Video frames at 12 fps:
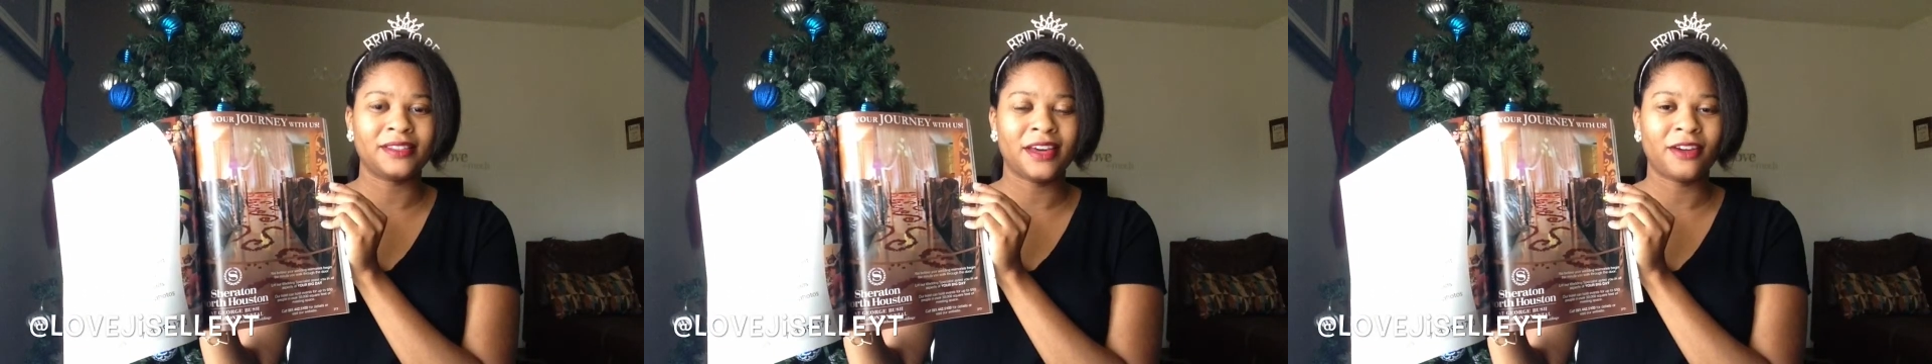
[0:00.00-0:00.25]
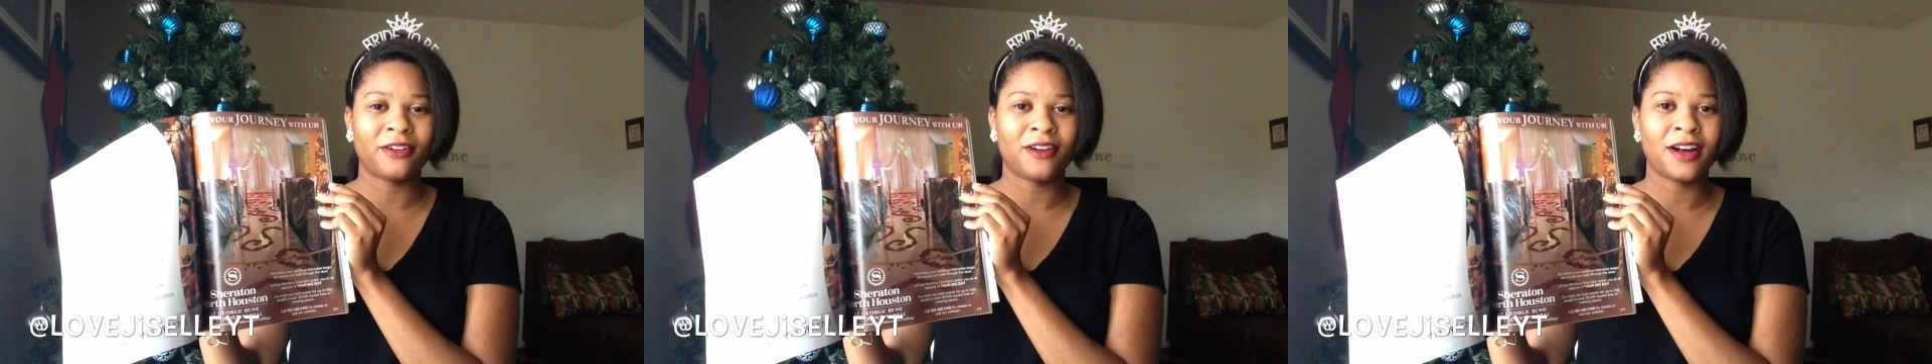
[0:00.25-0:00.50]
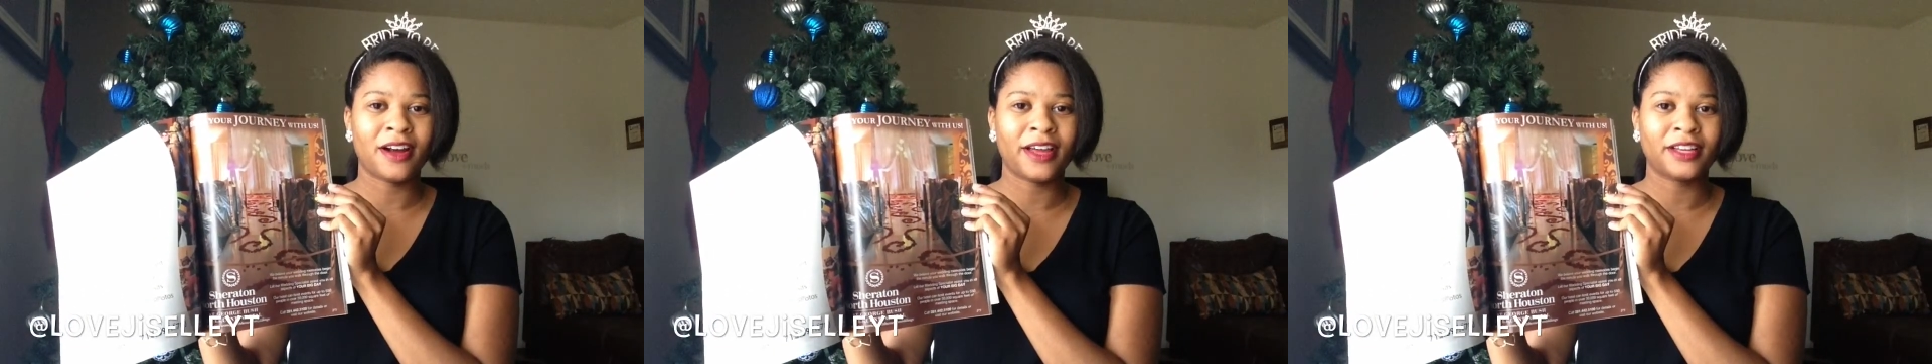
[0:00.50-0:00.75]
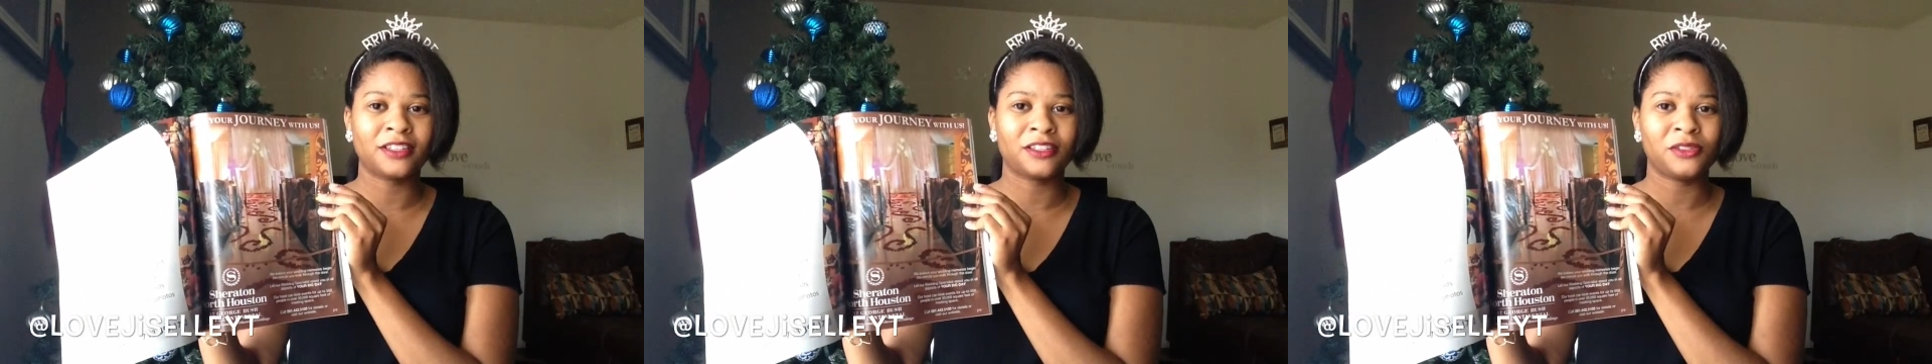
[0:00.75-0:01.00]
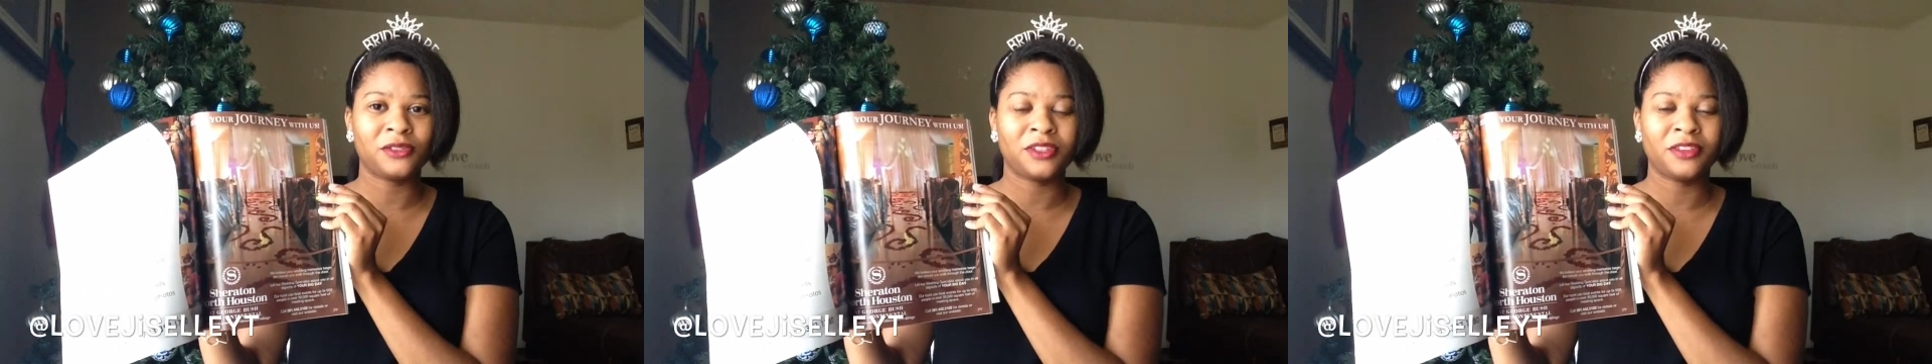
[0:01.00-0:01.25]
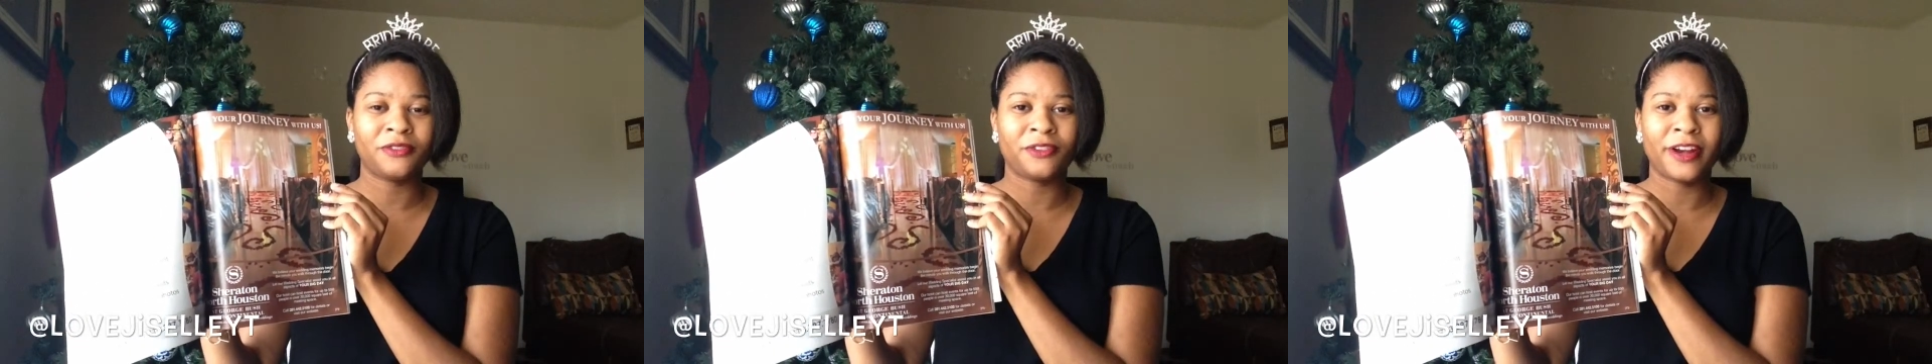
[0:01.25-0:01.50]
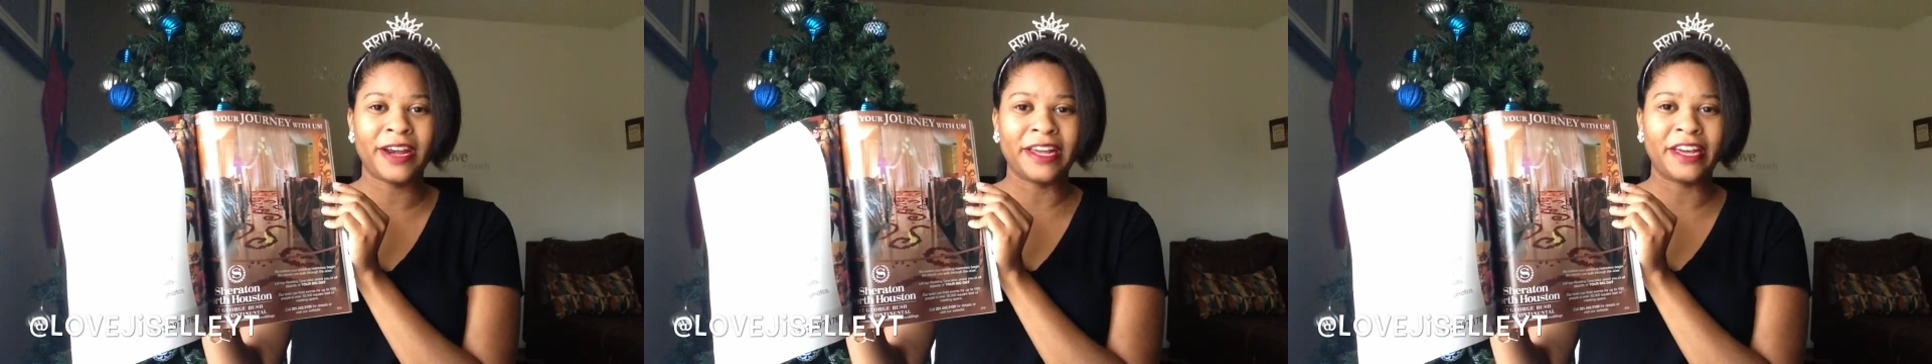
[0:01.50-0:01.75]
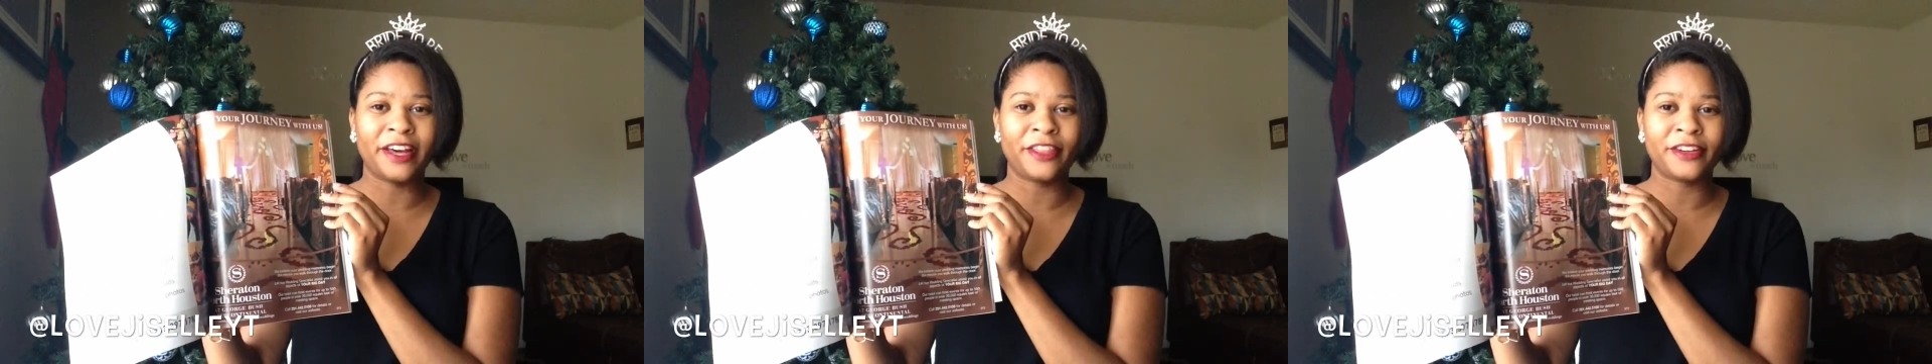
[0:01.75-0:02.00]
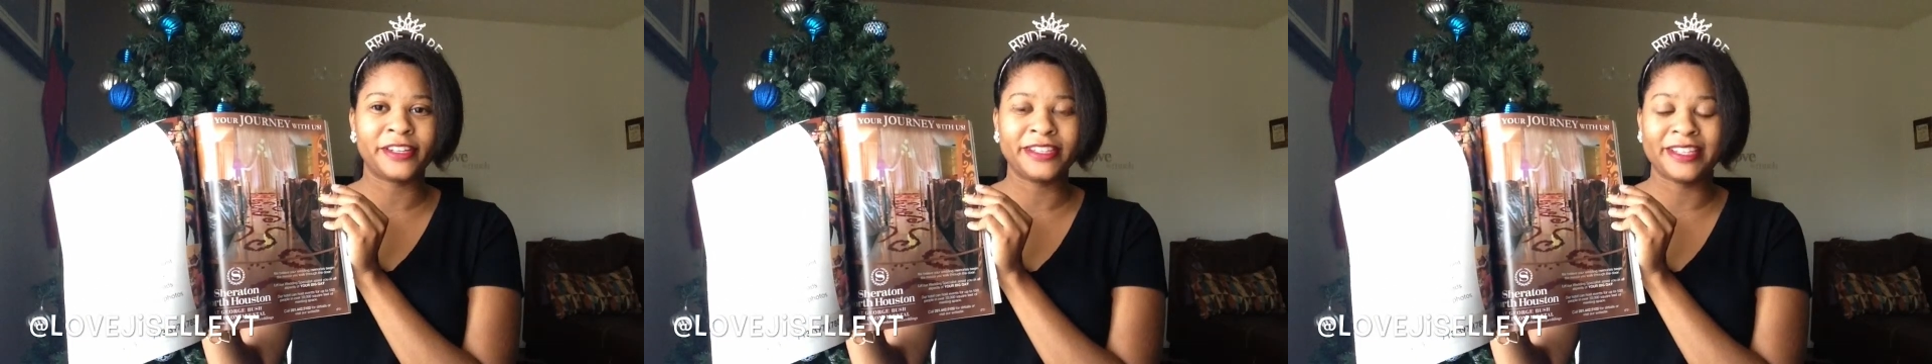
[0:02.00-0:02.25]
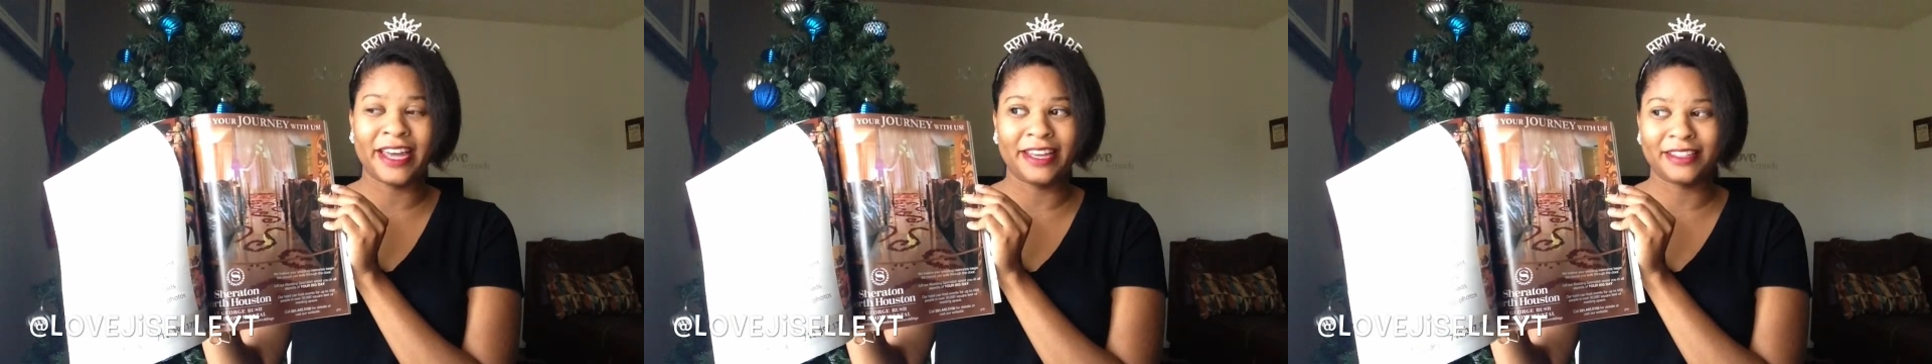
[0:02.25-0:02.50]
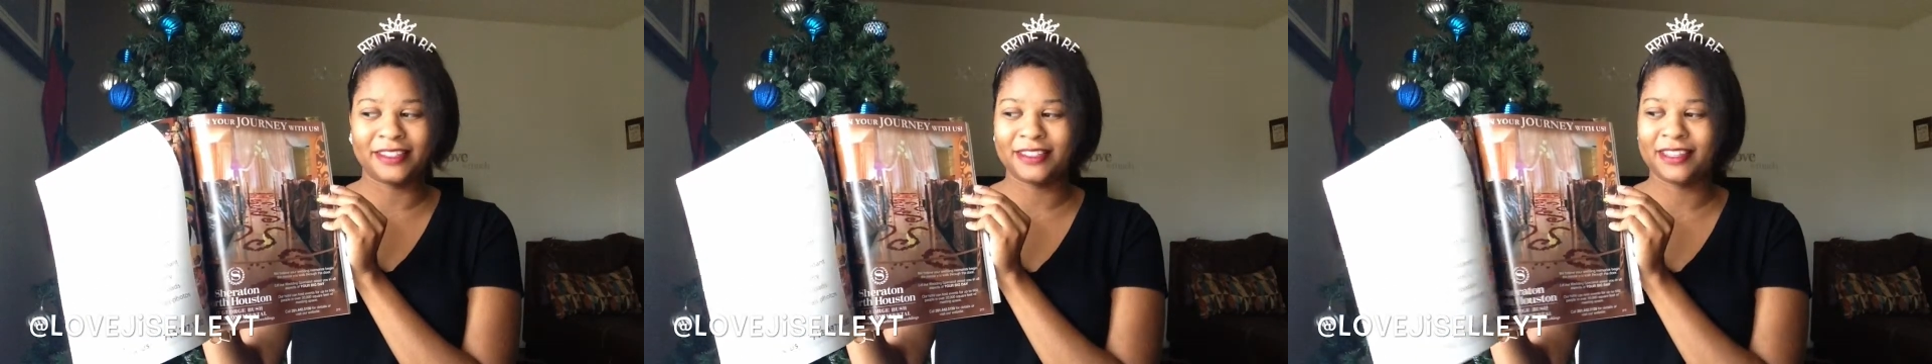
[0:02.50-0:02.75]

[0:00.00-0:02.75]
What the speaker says: that are exclusive for any other states.